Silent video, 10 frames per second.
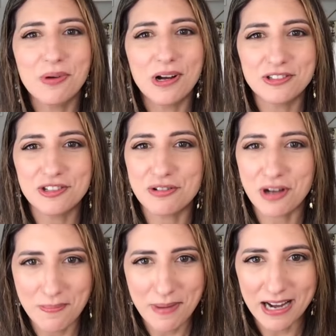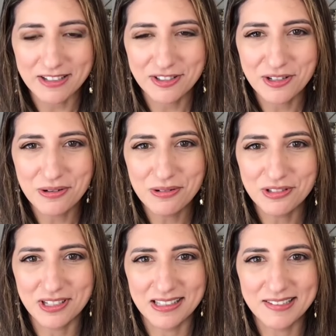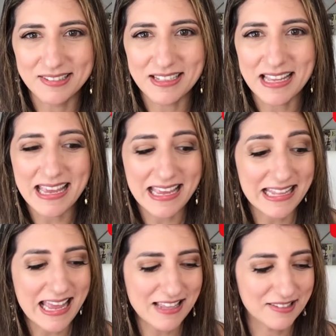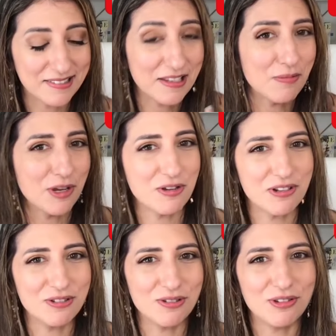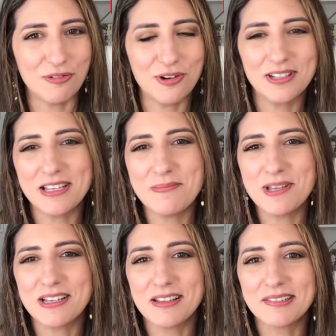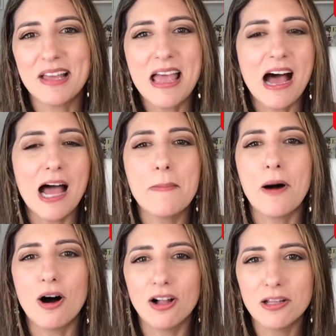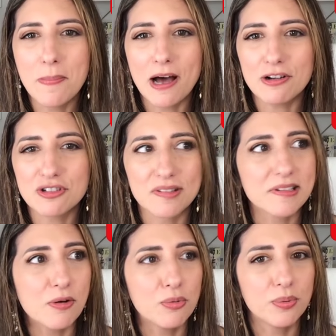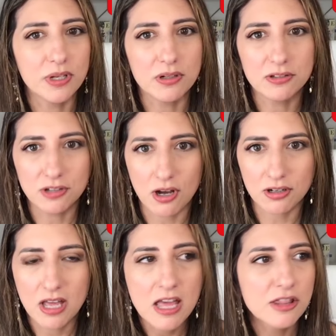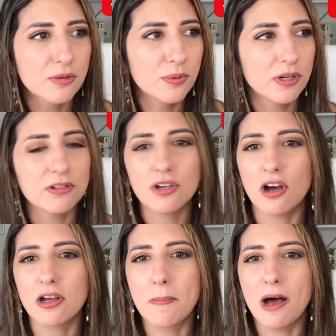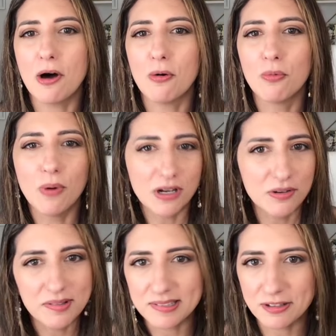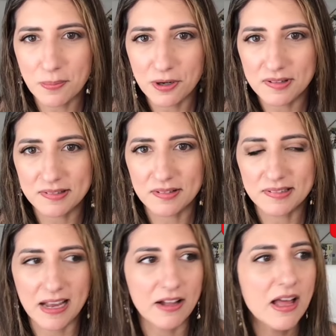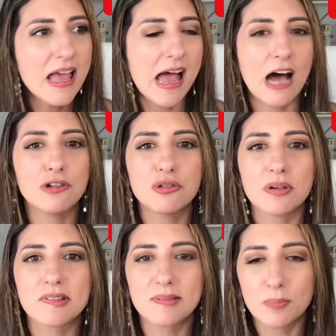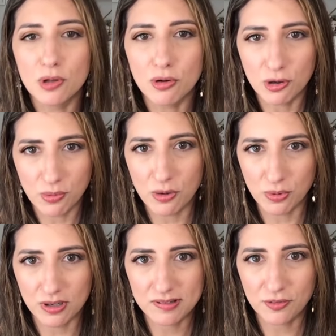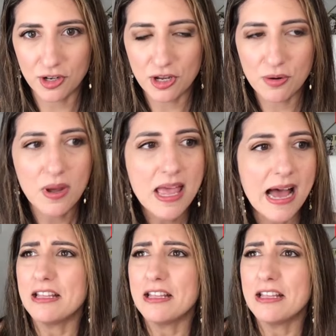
to want to come back to to listen in and see what you can do differently because I'm all about just real talk. The real talk about what goes into personal style, how to explore what works for you.